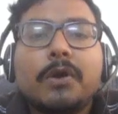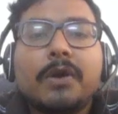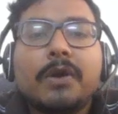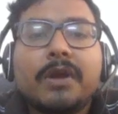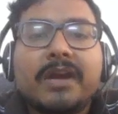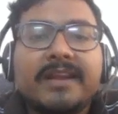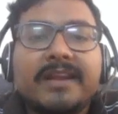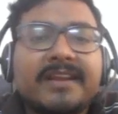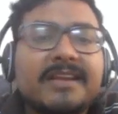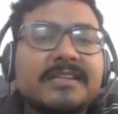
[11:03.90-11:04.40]

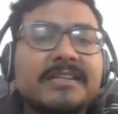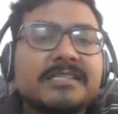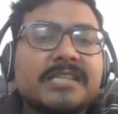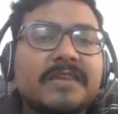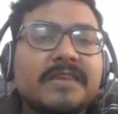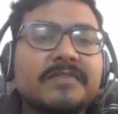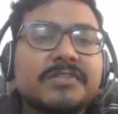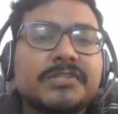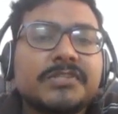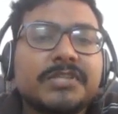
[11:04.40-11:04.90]
And as I
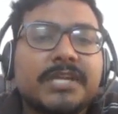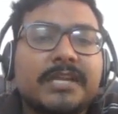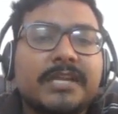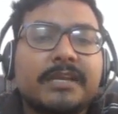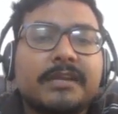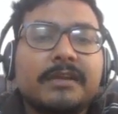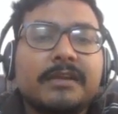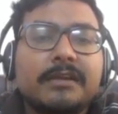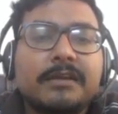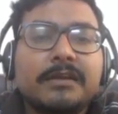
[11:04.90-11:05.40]
was
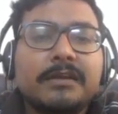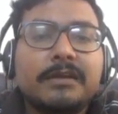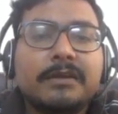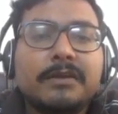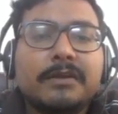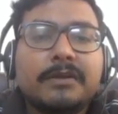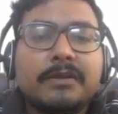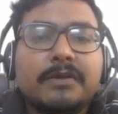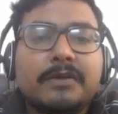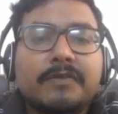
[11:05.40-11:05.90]
saying,
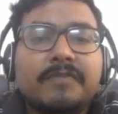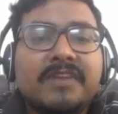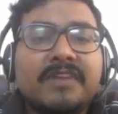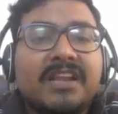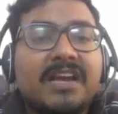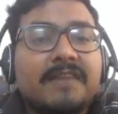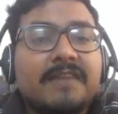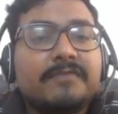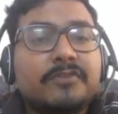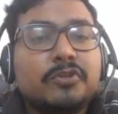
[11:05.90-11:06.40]
we'll
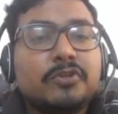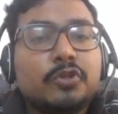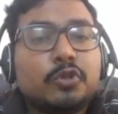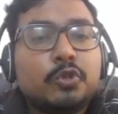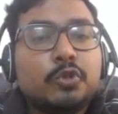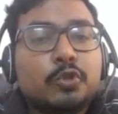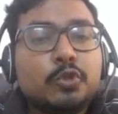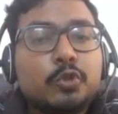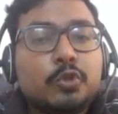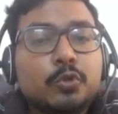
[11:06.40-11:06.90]
have
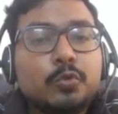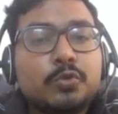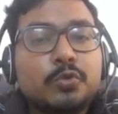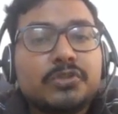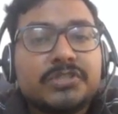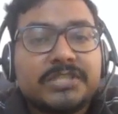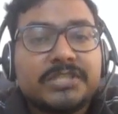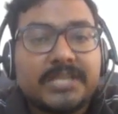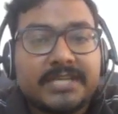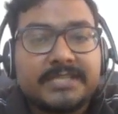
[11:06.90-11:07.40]
two
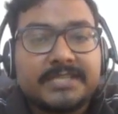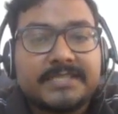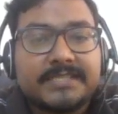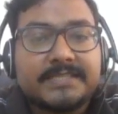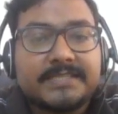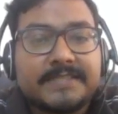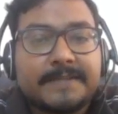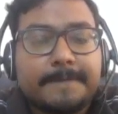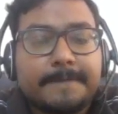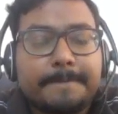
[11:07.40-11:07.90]

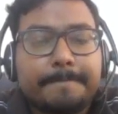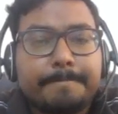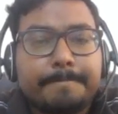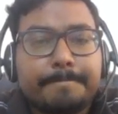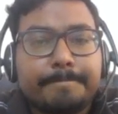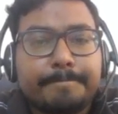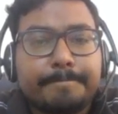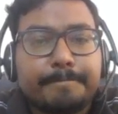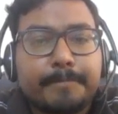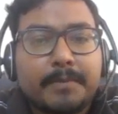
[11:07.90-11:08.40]
states.
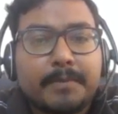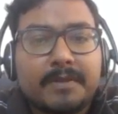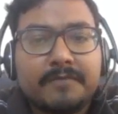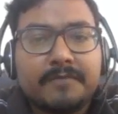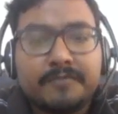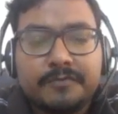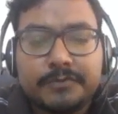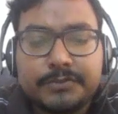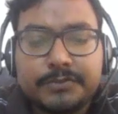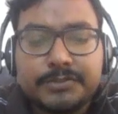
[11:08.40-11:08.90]

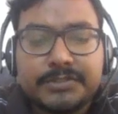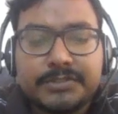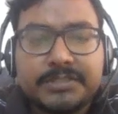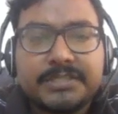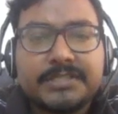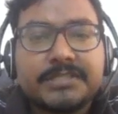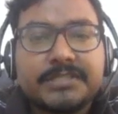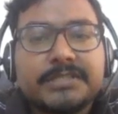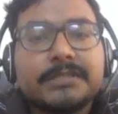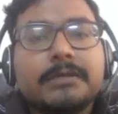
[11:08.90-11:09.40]
First
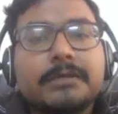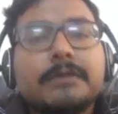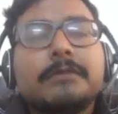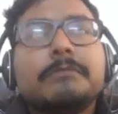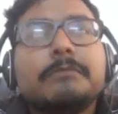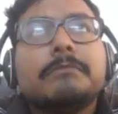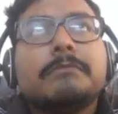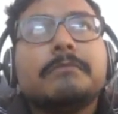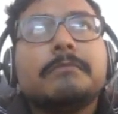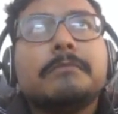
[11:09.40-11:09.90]
is
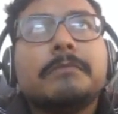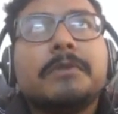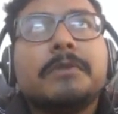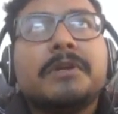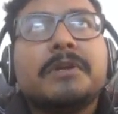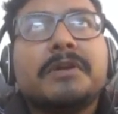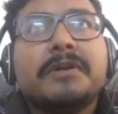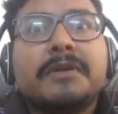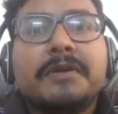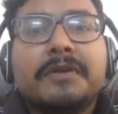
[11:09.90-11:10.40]

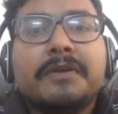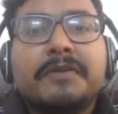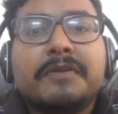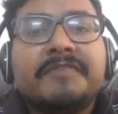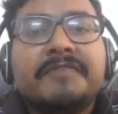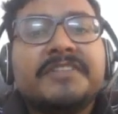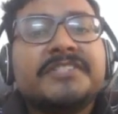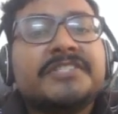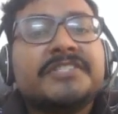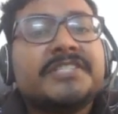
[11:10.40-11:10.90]
we
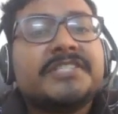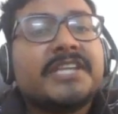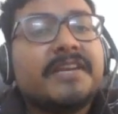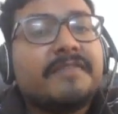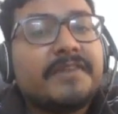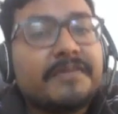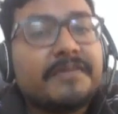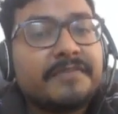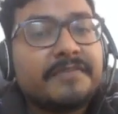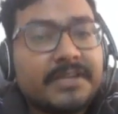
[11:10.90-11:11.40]
stay
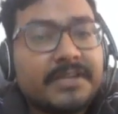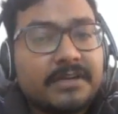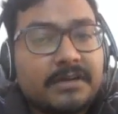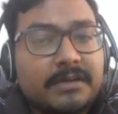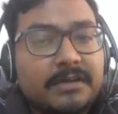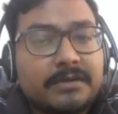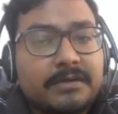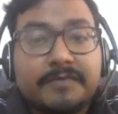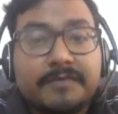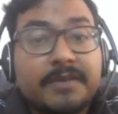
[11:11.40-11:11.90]
where we
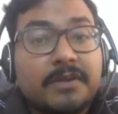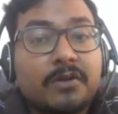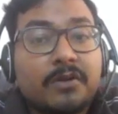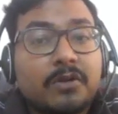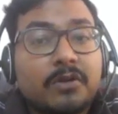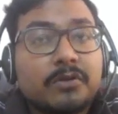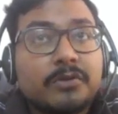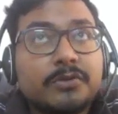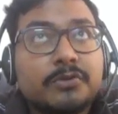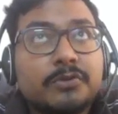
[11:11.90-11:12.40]
are not
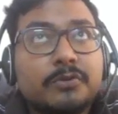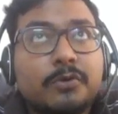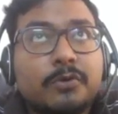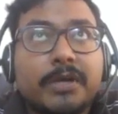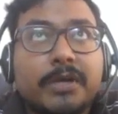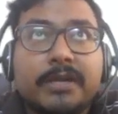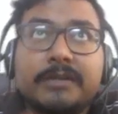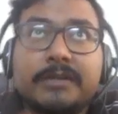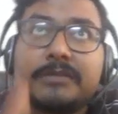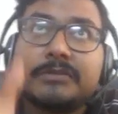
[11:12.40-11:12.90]
going to go
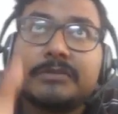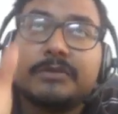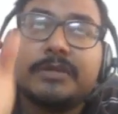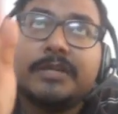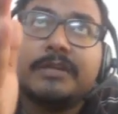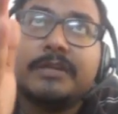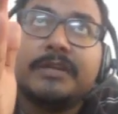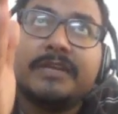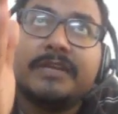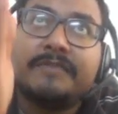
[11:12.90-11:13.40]
ahead. So
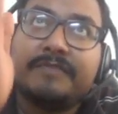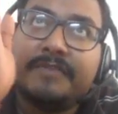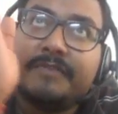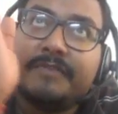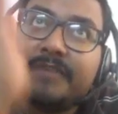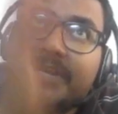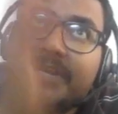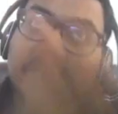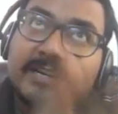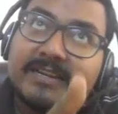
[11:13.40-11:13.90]
if we were
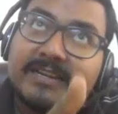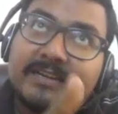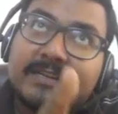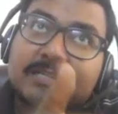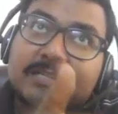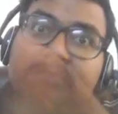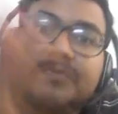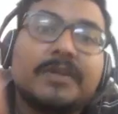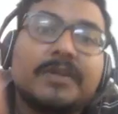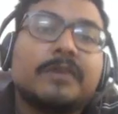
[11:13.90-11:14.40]
at
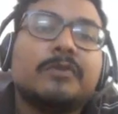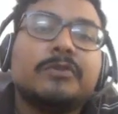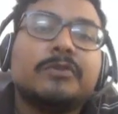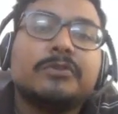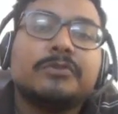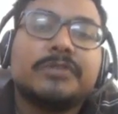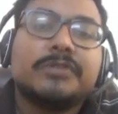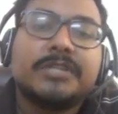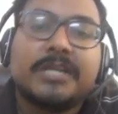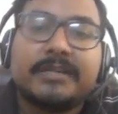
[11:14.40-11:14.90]
index, we are going to
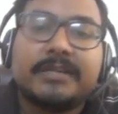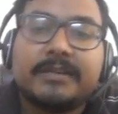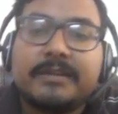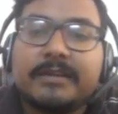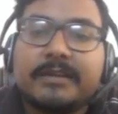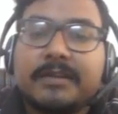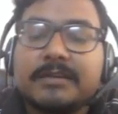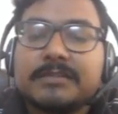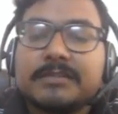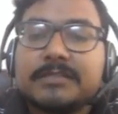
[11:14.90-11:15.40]
stay at
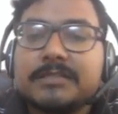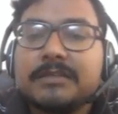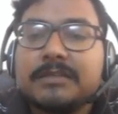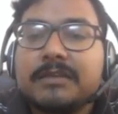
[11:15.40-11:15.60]
index.